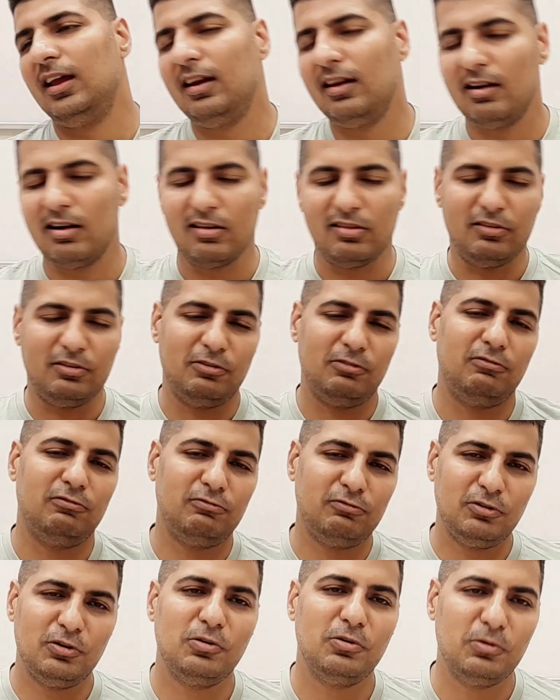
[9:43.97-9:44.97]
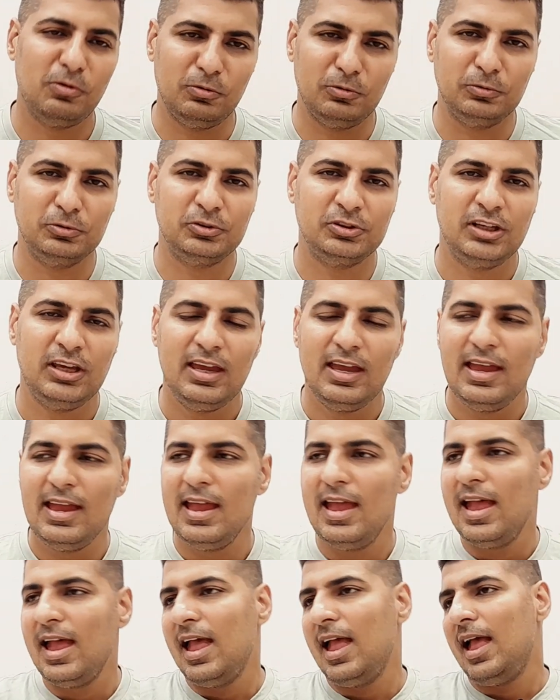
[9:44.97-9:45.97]
and other roles.
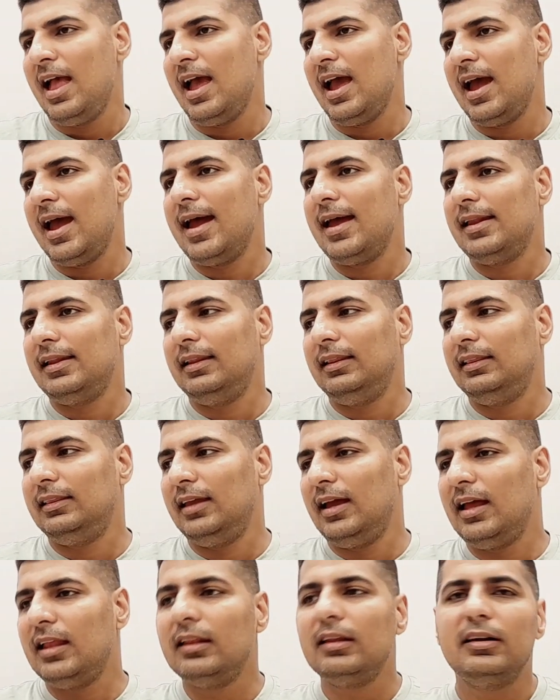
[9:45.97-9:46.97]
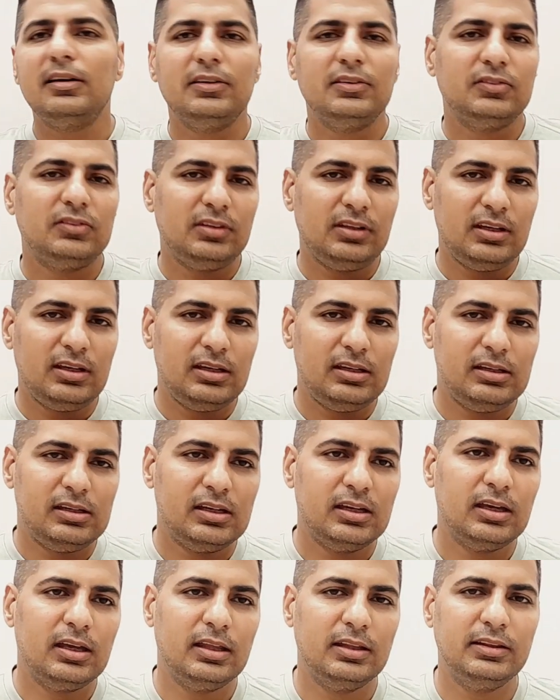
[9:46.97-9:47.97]
And then there's
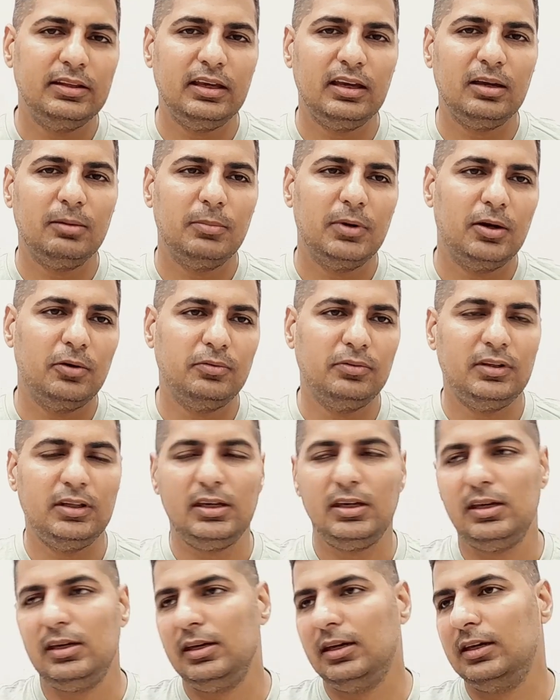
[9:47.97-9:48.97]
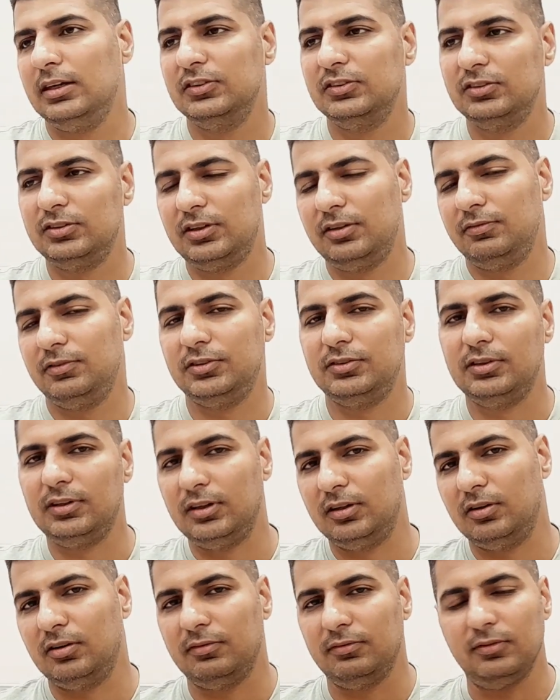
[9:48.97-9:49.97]
the thing about the
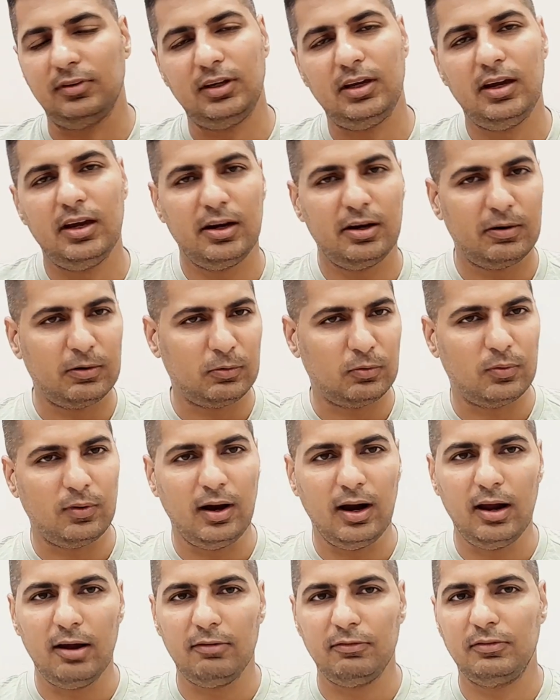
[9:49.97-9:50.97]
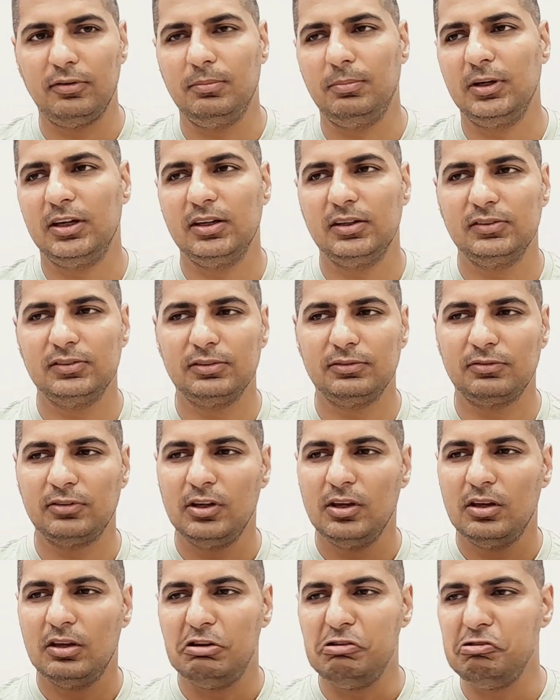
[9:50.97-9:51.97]
servicing of the aircraft. Because of
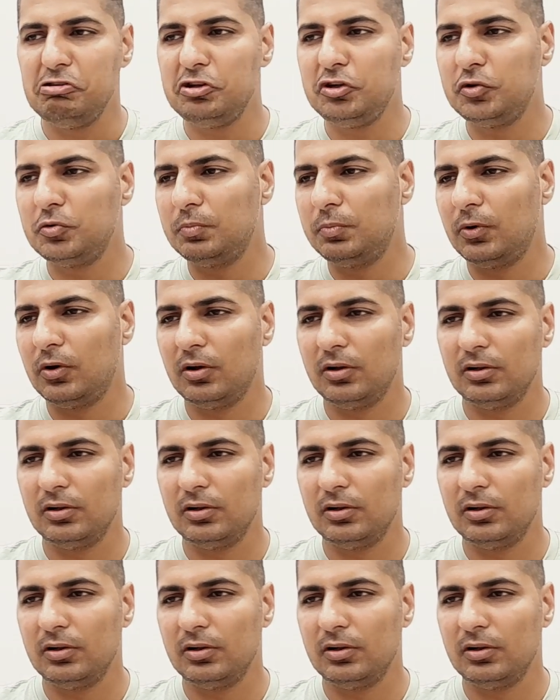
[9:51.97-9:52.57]
new